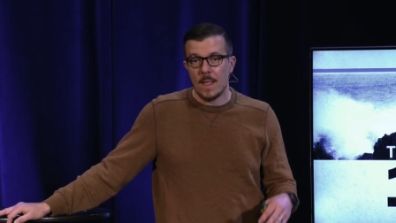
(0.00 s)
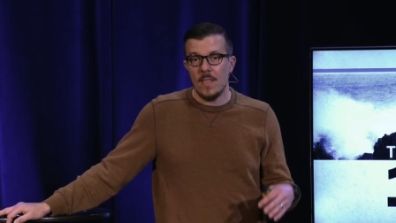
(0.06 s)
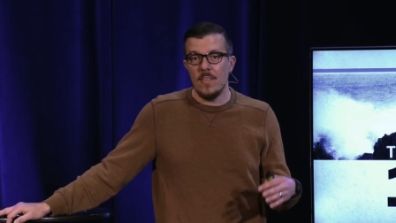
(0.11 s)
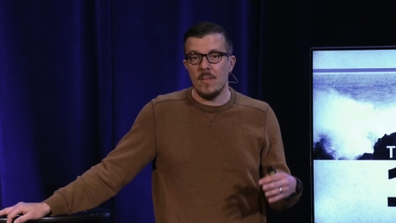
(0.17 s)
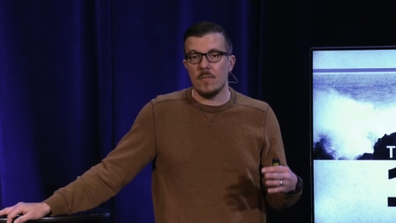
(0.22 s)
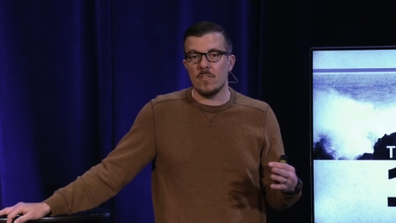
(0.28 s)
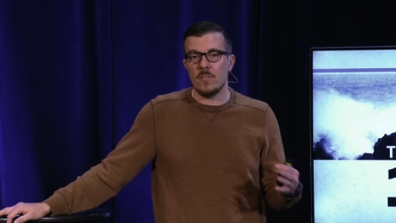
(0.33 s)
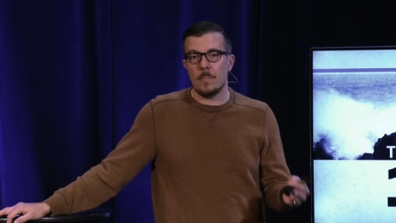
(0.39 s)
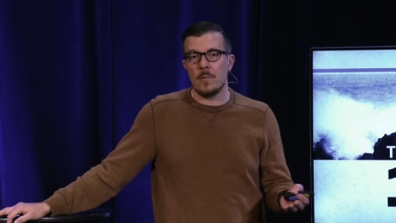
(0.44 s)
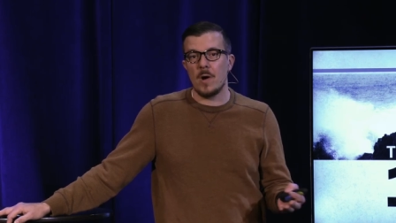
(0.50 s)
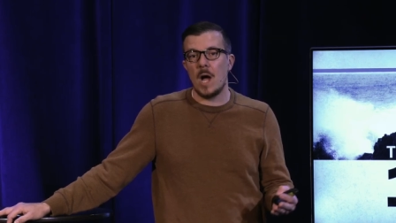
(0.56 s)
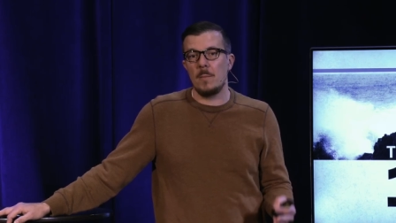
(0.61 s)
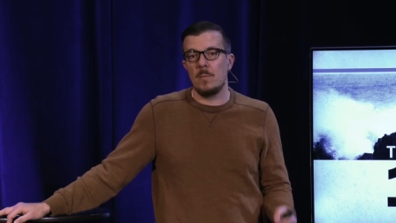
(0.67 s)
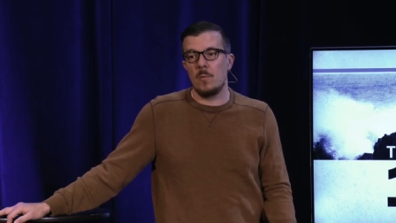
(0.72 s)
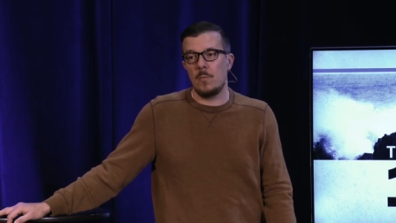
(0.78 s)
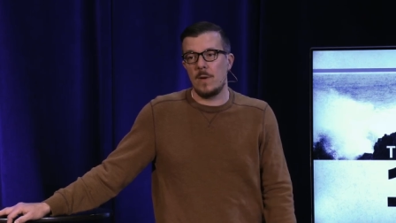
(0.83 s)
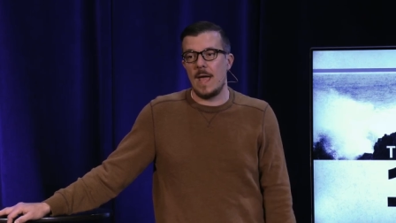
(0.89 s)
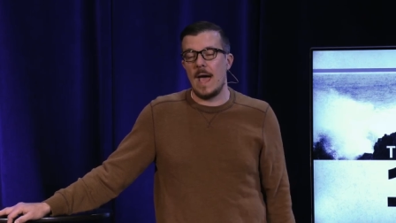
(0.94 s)
There was a
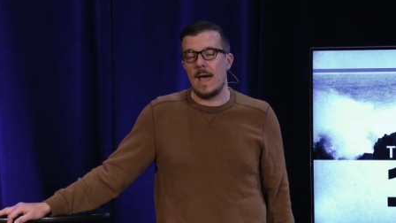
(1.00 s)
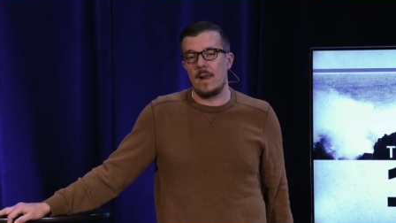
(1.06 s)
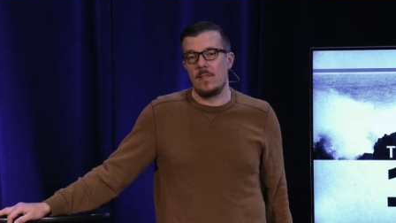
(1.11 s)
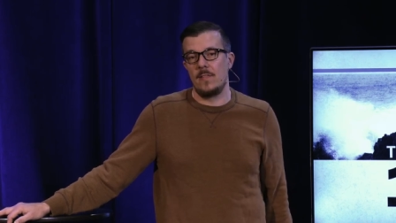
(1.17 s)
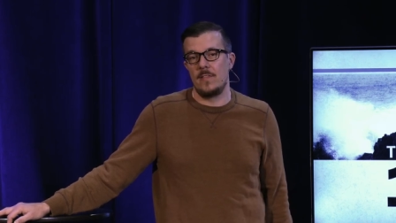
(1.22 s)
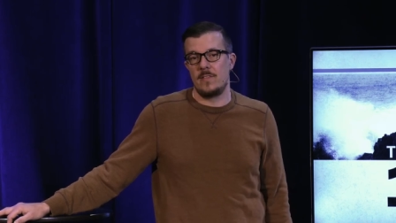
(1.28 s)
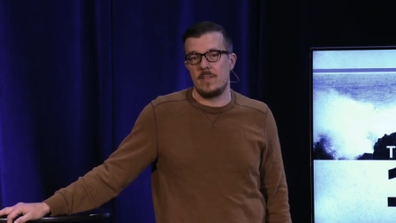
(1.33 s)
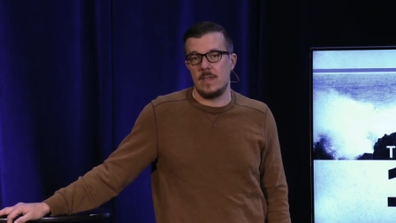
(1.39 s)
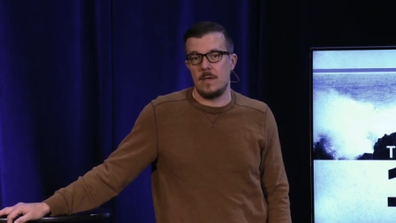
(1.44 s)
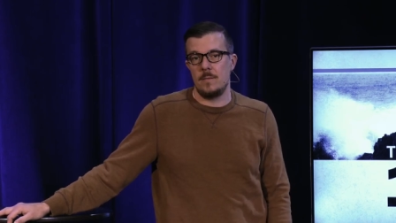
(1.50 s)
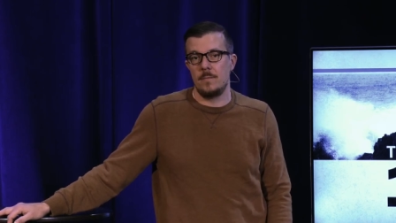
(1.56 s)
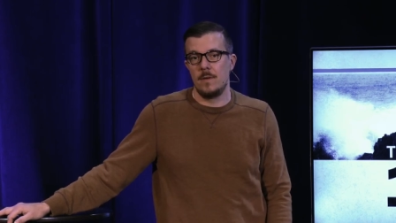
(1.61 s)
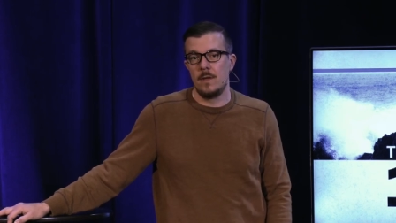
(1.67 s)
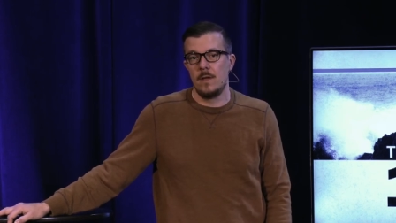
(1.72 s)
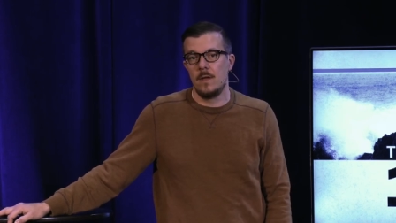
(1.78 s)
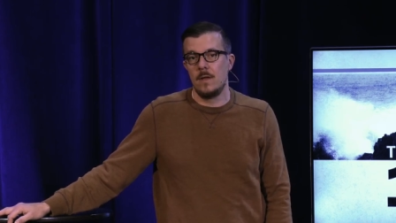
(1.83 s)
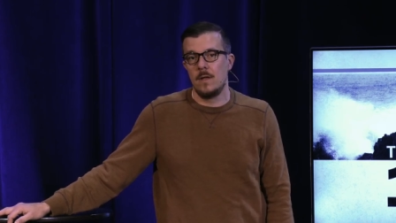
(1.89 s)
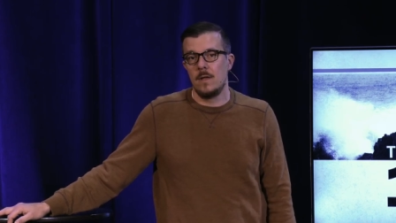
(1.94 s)
problem we had on the team
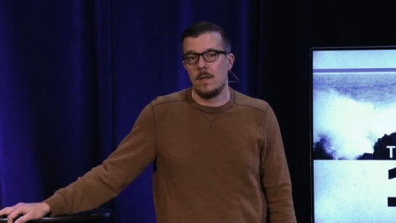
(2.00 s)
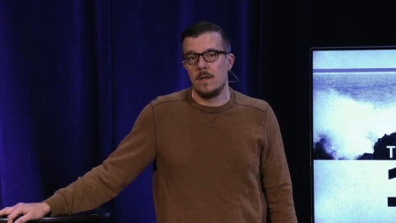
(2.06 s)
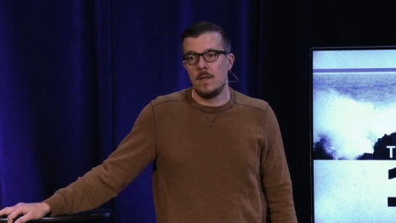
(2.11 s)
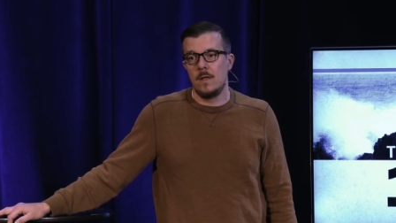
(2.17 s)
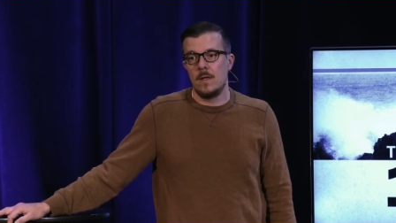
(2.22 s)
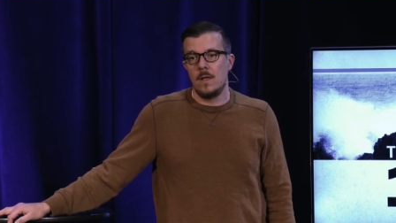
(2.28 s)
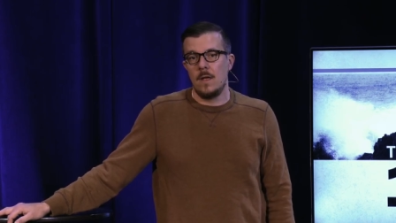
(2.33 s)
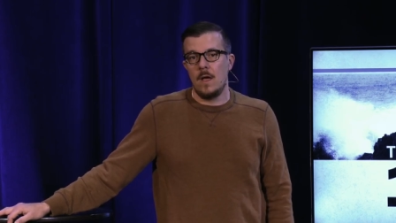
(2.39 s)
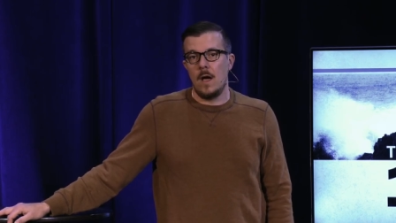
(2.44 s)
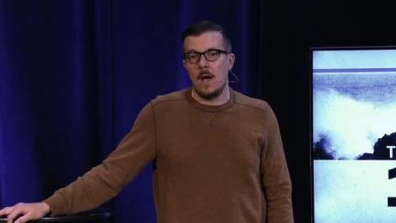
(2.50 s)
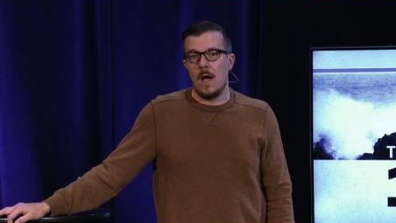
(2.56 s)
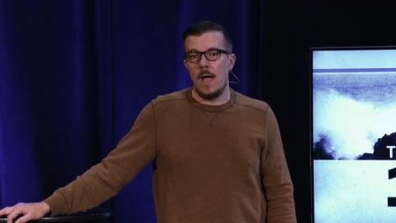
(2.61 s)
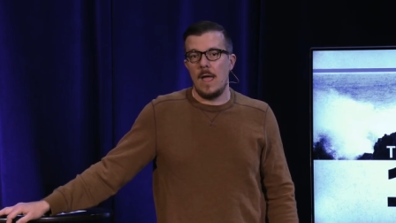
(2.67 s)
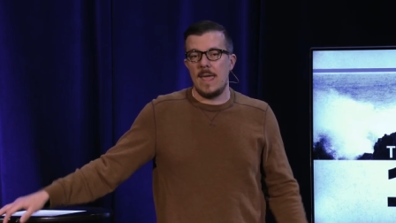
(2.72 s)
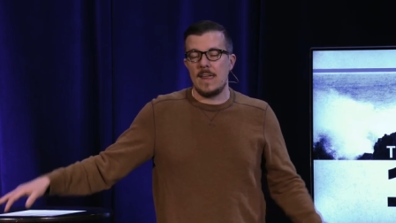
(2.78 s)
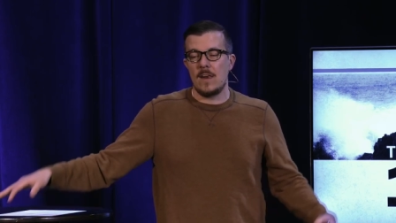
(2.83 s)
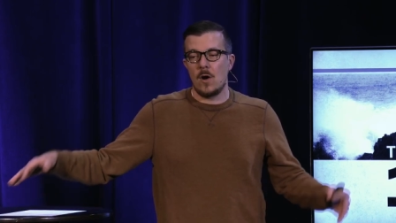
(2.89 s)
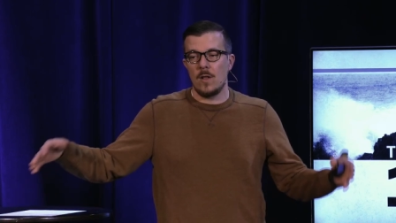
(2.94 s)
uh,
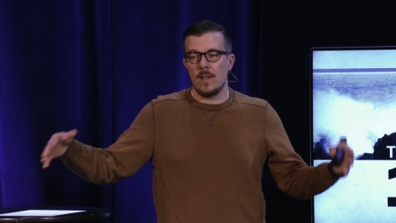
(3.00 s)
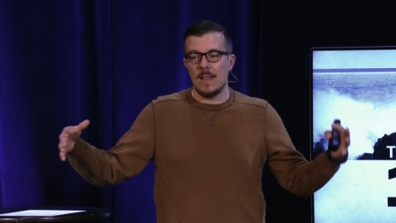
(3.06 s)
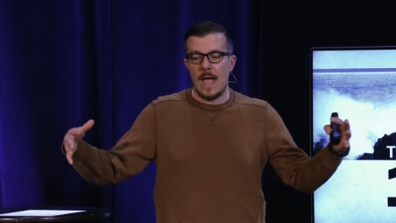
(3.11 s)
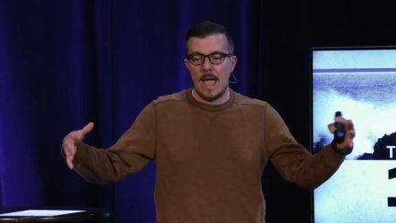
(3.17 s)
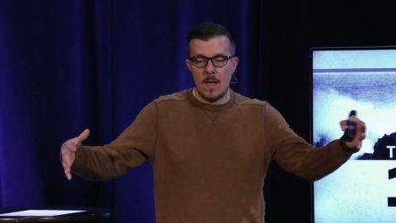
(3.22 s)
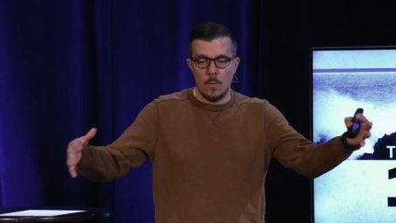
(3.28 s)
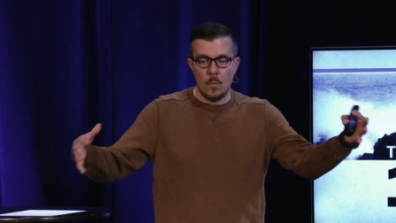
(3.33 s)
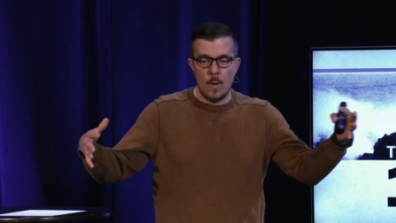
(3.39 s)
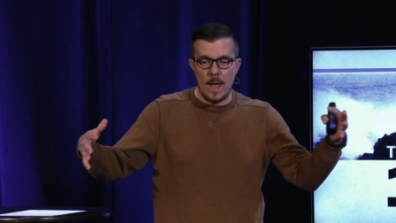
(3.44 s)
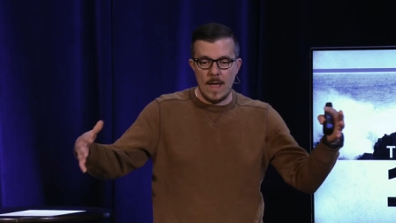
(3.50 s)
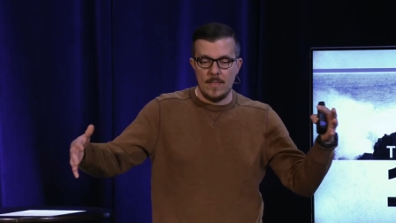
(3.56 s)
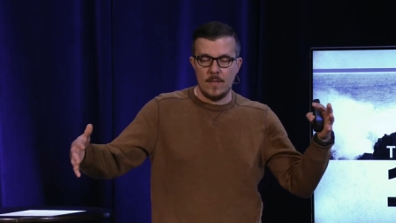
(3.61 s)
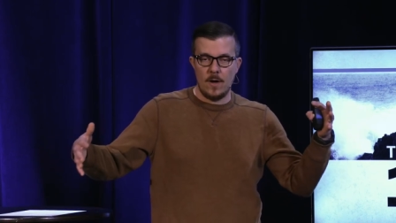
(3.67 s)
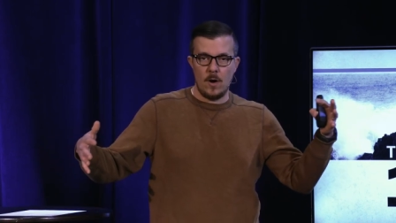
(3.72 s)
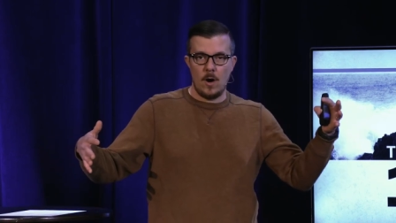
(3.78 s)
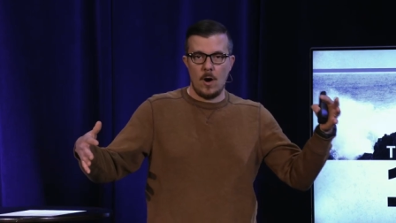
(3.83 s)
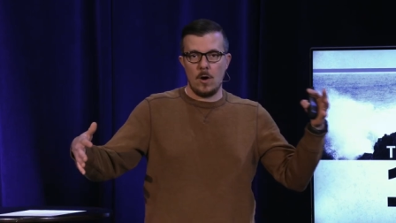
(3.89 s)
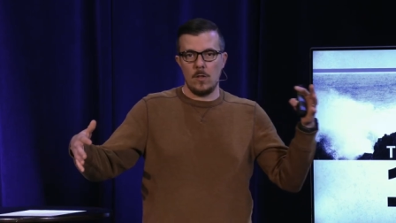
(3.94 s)
in our
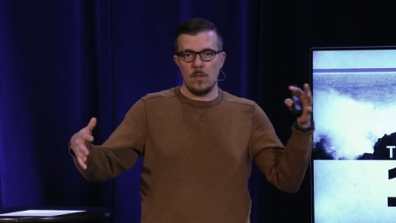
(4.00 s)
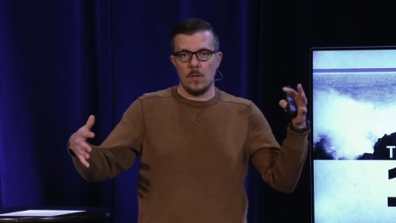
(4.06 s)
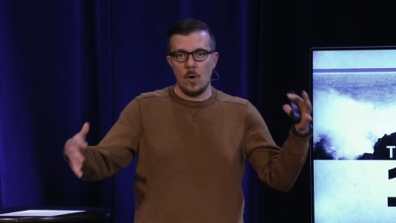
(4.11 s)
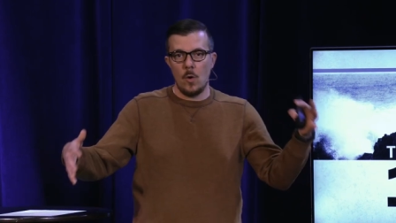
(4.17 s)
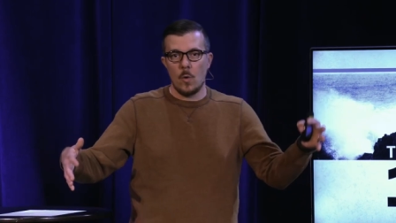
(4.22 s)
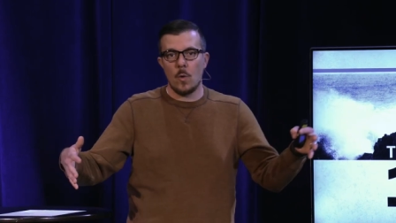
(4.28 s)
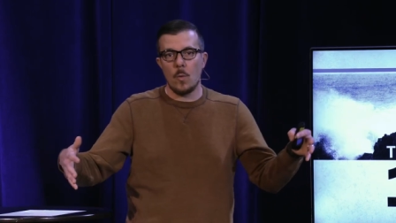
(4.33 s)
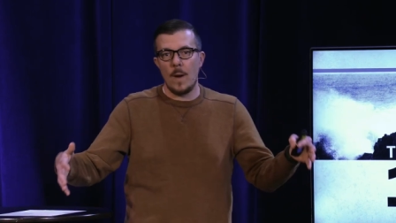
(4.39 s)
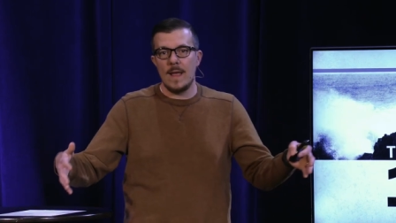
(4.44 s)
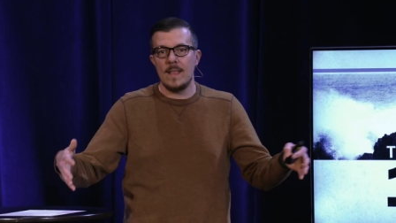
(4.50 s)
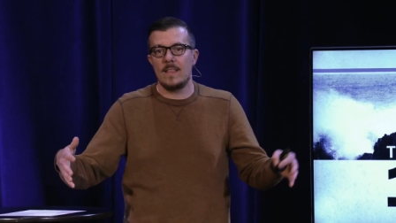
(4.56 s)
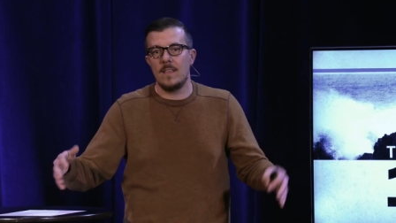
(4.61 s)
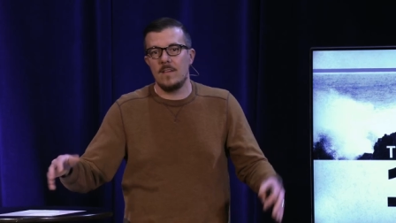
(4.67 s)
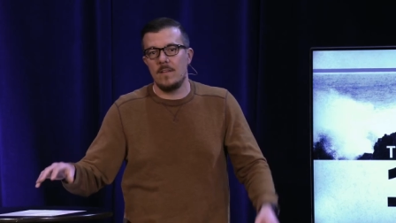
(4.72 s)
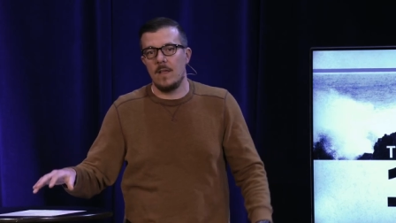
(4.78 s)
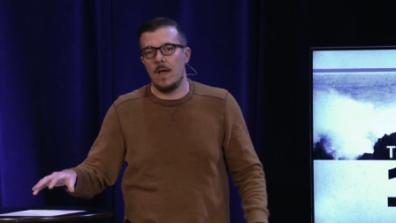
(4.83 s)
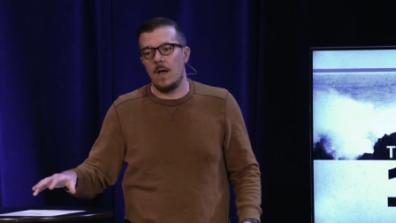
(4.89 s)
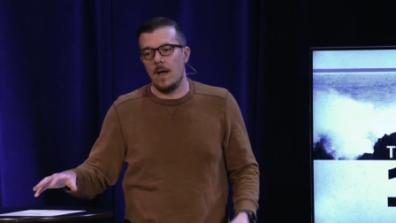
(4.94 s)
lightweight, our, our lower weight
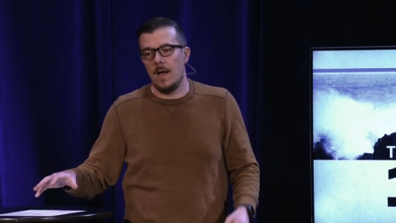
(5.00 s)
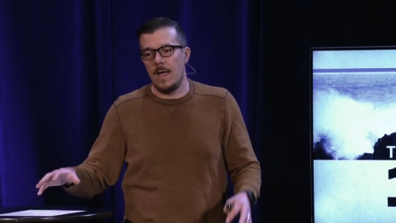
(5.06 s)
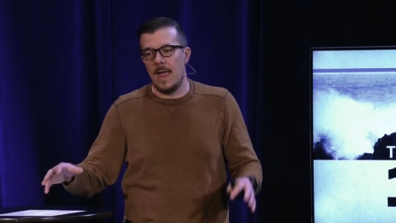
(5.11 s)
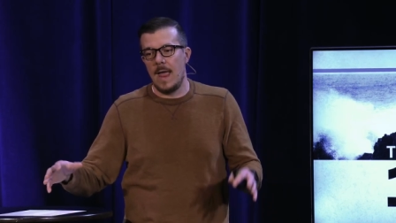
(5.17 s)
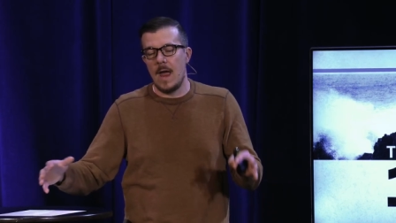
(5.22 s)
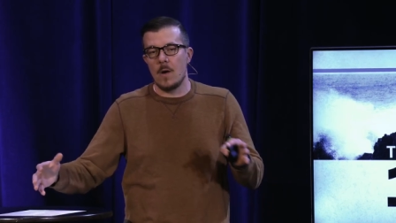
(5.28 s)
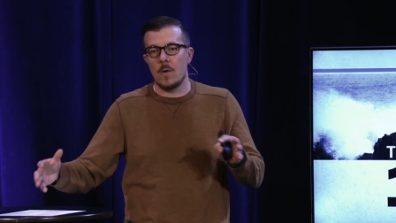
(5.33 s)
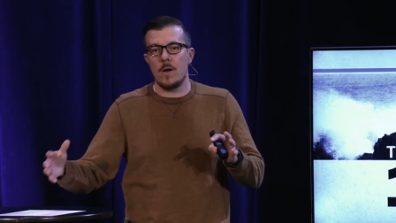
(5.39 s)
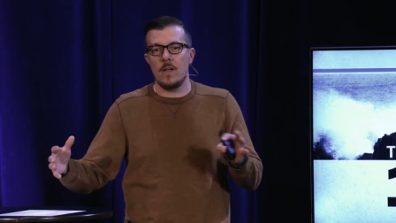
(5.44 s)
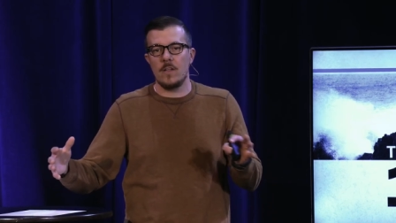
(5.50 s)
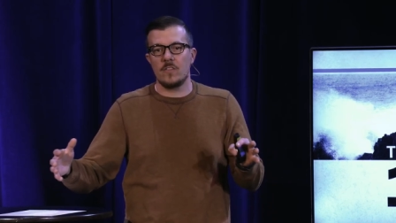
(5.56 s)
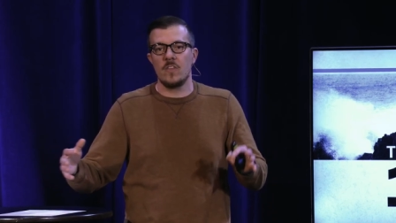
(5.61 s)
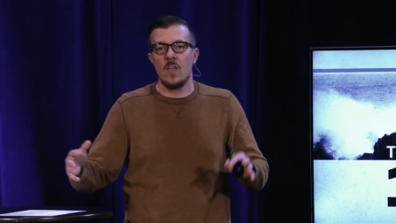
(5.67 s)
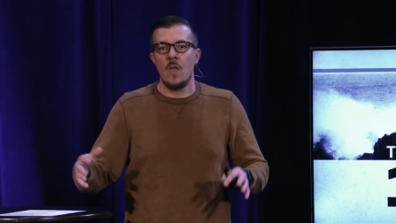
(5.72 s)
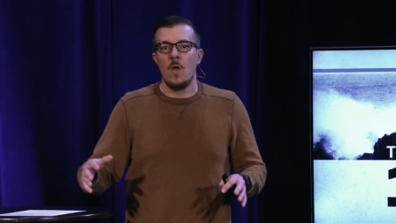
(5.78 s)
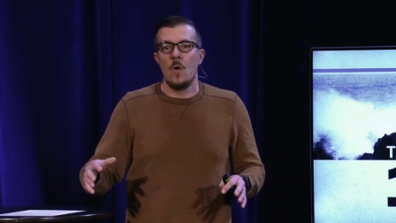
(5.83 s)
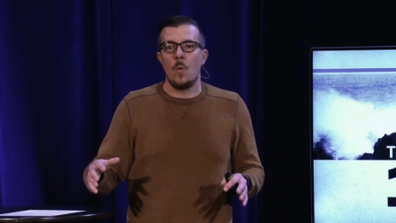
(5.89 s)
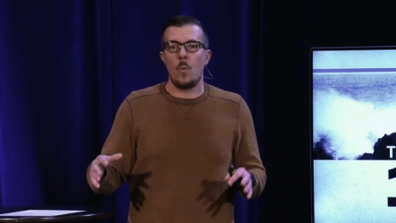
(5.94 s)
uh, areas,